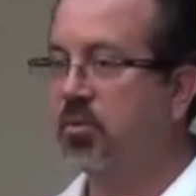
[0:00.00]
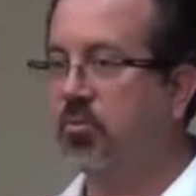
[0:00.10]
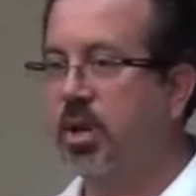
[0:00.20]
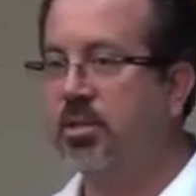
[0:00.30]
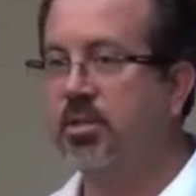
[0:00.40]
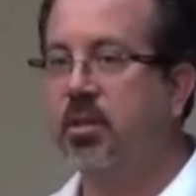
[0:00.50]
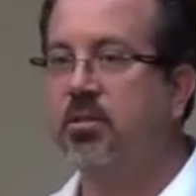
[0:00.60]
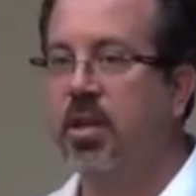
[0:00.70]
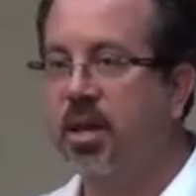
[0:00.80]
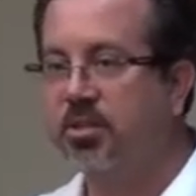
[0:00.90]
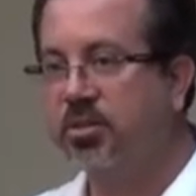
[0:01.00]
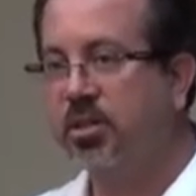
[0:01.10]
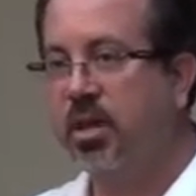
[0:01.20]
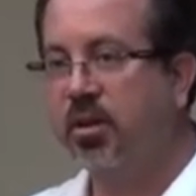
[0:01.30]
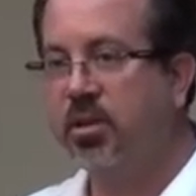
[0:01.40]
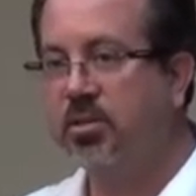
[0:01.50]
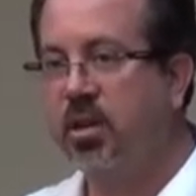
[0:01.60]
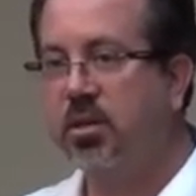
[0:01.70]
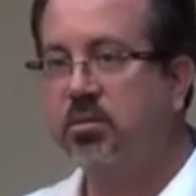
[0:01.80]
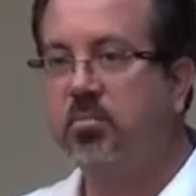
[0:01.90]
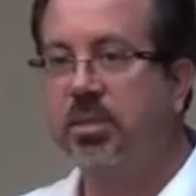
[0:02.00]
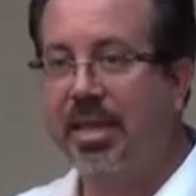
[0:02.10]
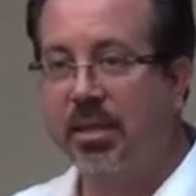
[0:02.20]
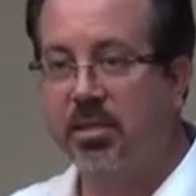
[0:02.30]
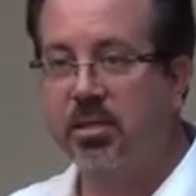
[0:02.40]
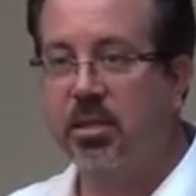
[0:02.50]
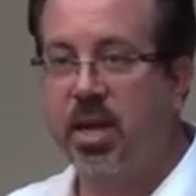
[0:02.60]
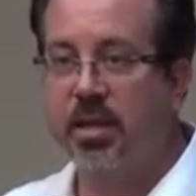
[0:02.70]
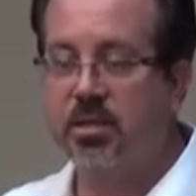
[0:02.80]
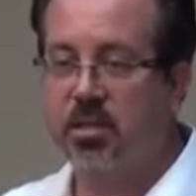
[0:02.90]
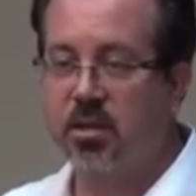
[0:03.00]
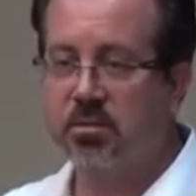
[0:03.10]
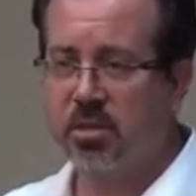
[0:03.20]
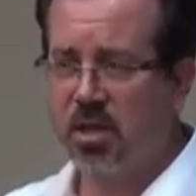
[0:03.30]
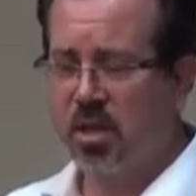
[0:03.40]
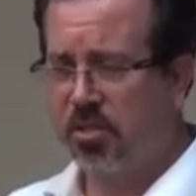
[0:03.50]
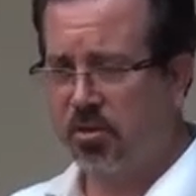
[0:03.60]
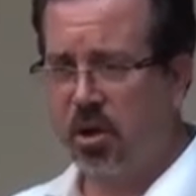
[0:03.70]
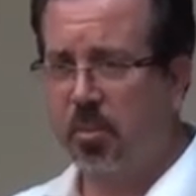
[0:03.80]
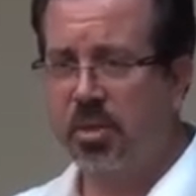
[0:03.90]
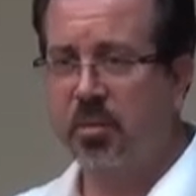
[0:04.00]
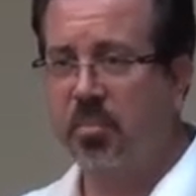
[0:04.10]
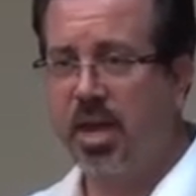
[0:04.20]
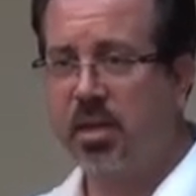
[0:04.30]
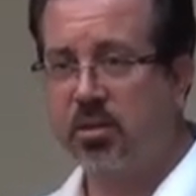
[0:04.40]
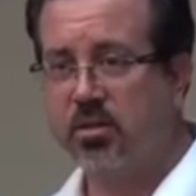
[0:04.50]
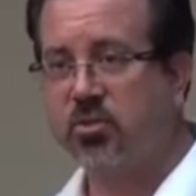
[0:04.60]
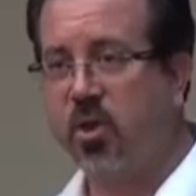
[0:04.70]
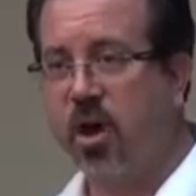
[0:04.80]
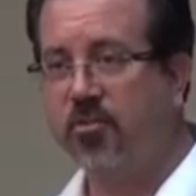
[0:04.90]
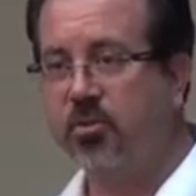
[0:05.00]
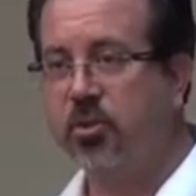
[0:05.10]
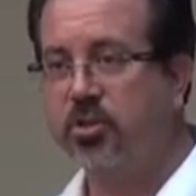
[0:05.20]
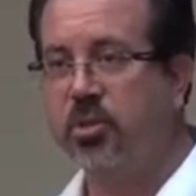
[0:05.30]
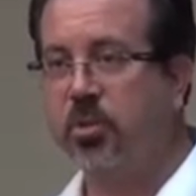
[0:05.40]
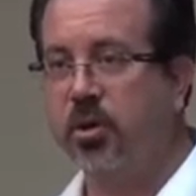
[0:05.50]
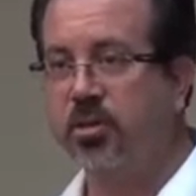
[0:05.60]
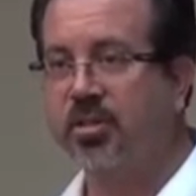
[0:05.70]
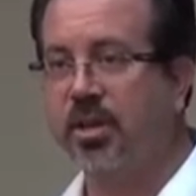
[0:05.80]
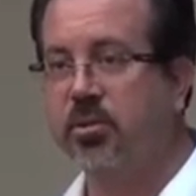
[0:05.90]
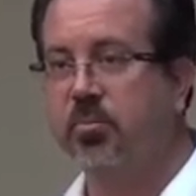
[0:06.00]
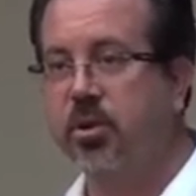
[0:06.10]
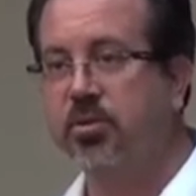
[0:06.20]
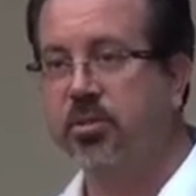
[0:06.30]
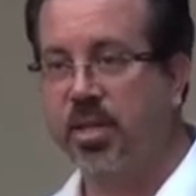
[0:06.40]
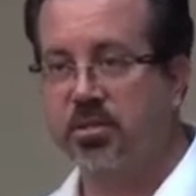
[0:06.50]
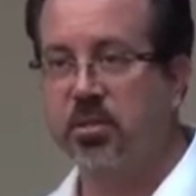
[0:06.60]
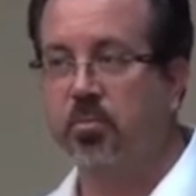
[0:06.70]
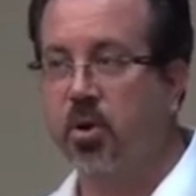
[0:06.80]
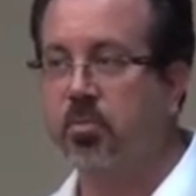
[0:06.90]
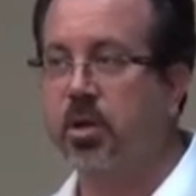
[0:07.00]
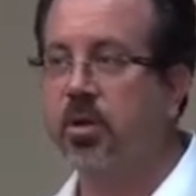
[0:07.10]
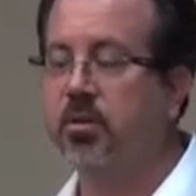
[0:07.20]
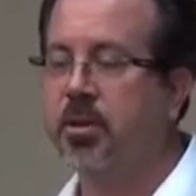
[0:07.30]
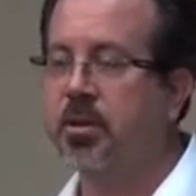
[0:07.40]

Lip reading: red cells, oxygen-carrying cells, platelets, clotting cells, they're all being made in the soft, gushy part inside your bones, and that's the bone marrow.